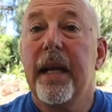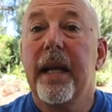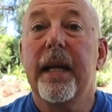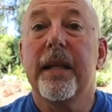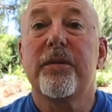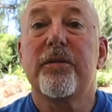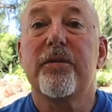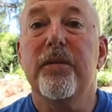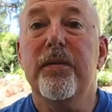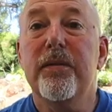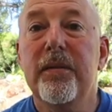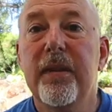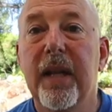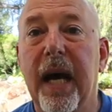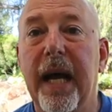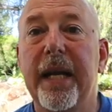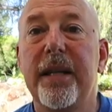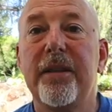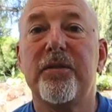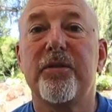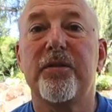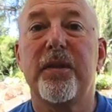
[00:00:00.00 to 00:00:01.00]
it's
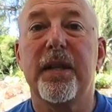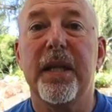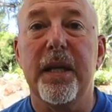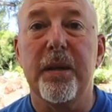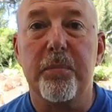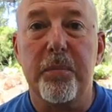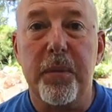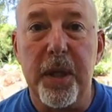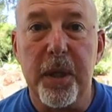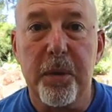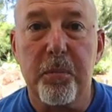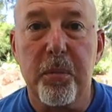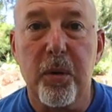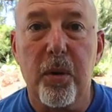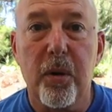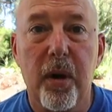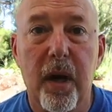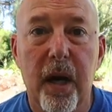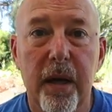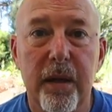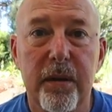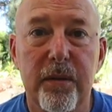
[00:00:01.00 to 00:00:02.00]
nice that
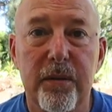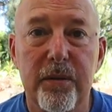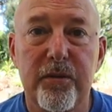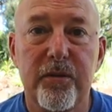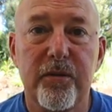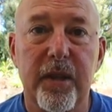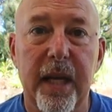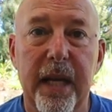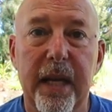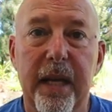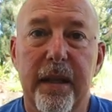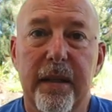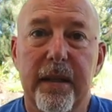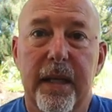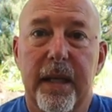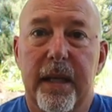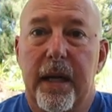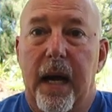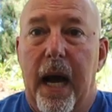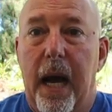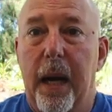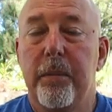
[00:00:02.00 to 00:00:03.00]
people understand
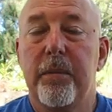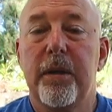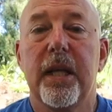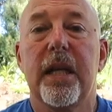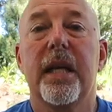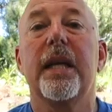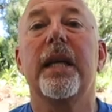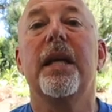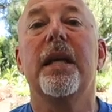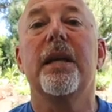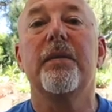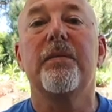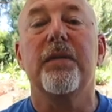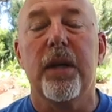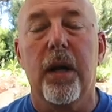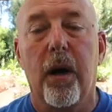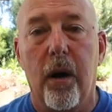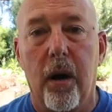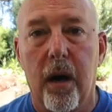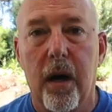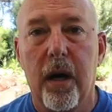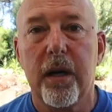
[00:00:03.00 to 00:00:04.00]
that I'm going to give an
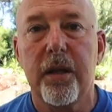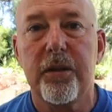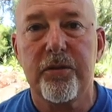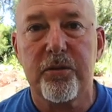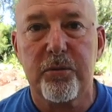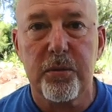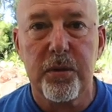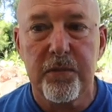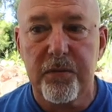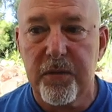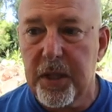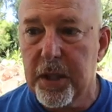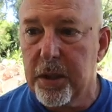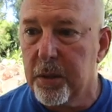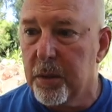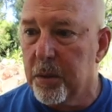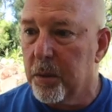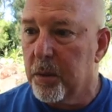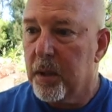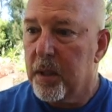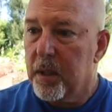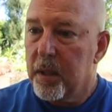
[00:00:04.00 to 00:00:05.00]
honest
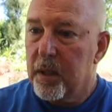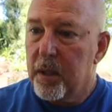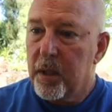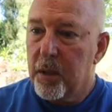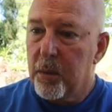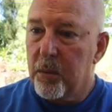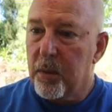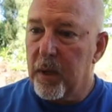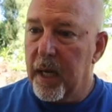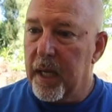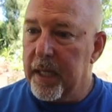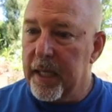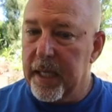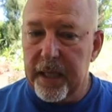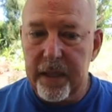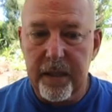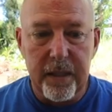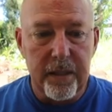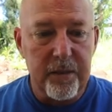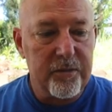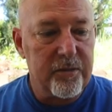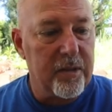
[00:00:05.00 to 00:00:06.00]
review when I
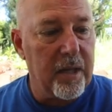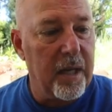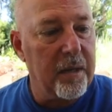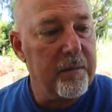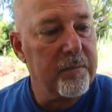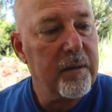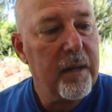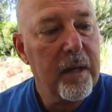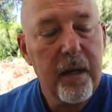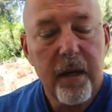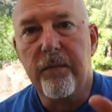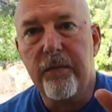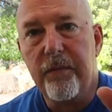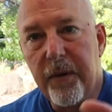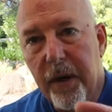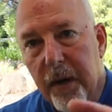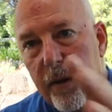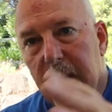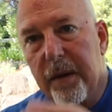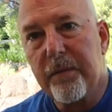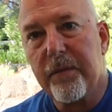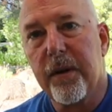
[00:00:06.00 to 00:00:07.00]
get this stuff.
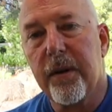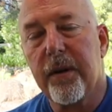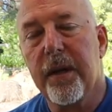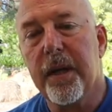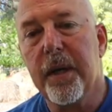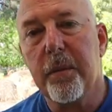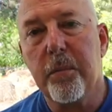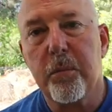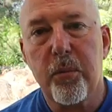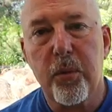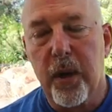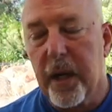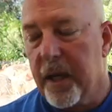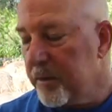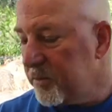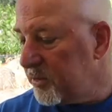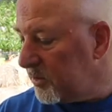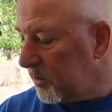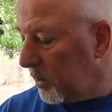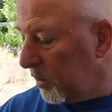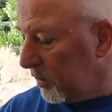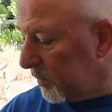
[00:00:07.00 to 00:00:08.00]
Very, very
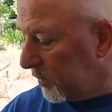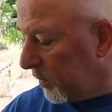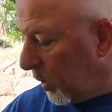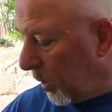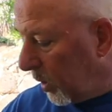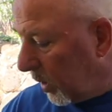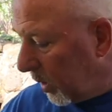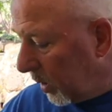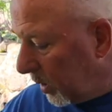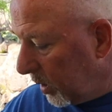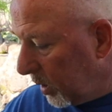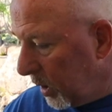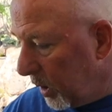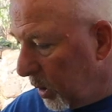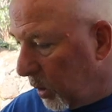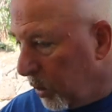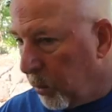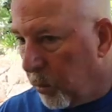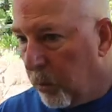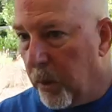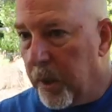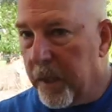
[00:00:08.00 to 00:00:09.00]
impressed so far
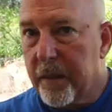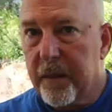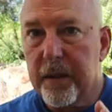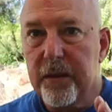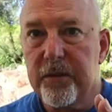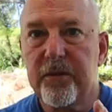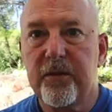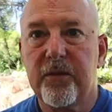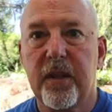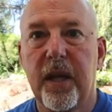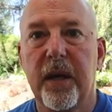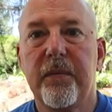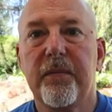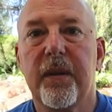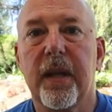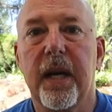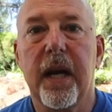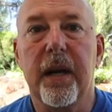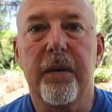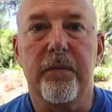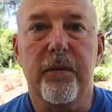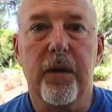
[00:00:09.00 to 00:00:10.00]
with the stuff
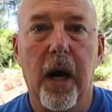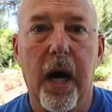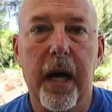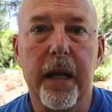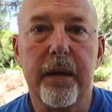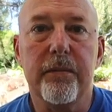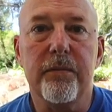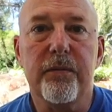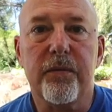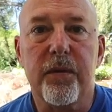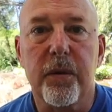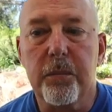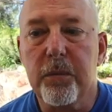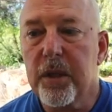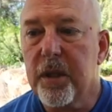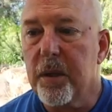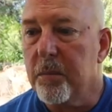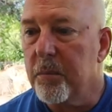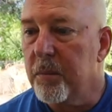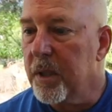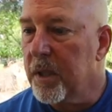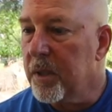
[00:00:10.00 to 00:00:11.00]
that I've gotten from
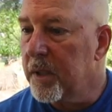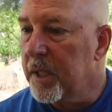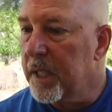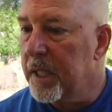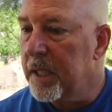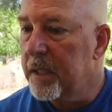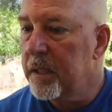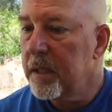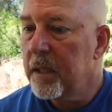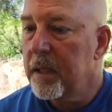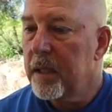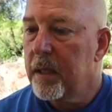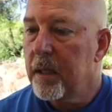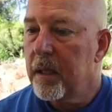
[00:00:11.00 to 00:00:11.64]
Chameleon.